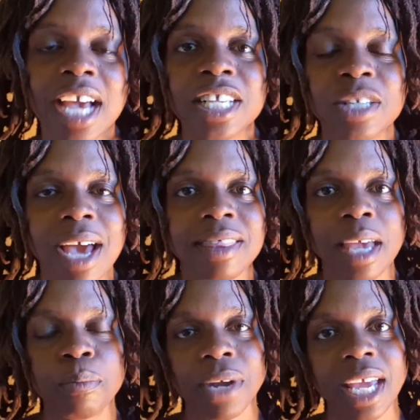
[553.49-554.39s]
So I
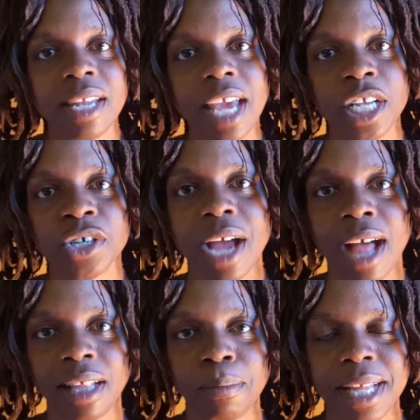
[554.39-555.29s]
think bringing nature
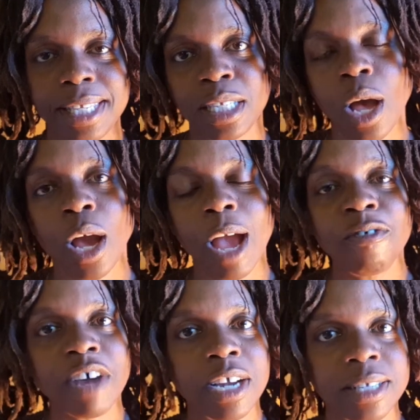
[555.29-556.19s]
elements is a
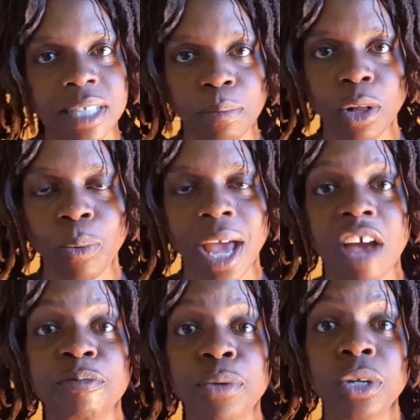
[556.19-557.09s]
very simple way
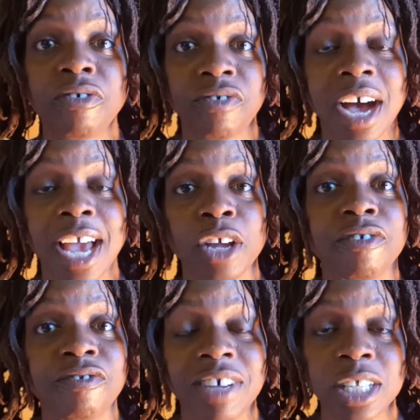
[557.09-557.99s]
of beautifying your
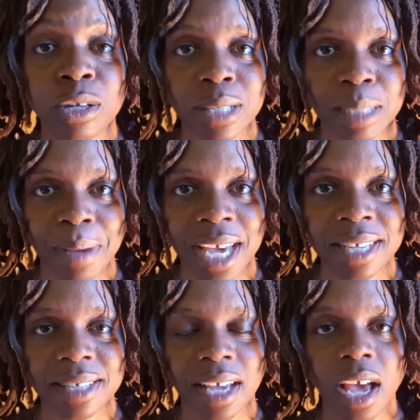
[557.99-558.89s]
physical
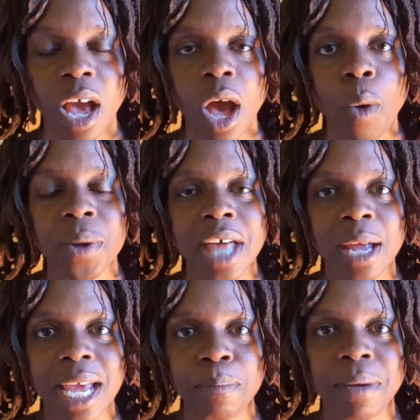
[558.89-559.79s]
space
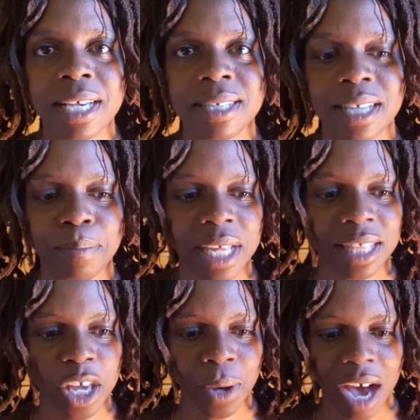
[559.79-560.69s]
without it being something
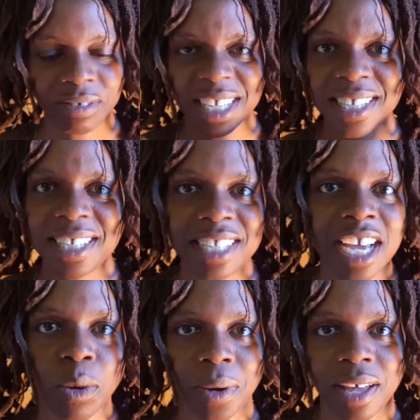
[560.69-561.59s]
that you have to
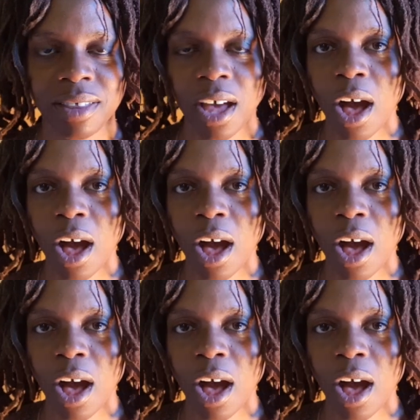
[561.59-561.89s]
stick with